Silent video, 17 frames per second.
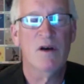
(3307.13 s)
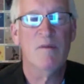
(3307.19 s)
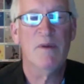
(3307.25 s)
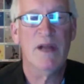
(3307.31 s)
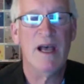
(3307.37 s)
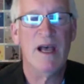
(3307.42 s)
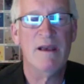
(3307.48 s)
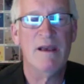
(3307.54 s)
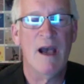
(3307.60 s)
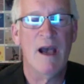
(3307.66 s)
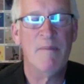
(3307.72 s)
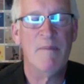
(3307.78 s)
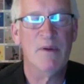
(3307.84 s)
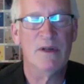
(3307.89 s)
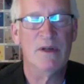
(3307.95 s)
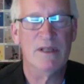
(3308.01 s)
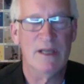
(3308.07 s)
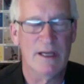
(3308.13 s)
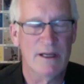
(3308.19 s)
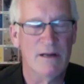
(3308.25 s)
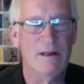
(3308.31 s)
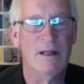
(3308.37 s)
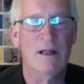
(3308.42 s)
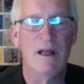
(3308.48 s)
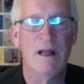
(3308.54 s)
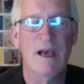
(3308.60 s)
But I
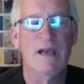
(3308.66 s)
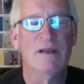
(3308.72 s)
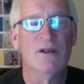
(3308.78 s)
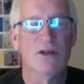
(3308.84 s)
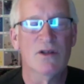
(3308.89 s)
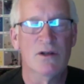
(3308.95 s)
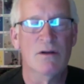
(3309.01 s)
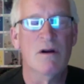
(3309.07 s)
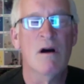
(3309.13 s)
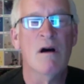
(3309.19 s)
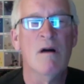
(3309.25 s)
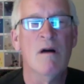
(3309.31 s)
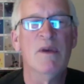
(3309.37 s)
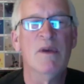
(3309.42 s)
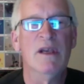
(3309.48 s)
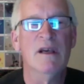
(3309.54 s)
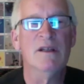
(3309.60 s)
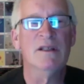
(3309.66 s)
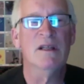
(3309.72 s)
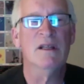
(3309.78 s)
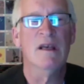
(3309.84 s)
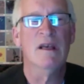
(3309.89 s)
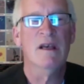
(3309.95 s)
particularly like straw because it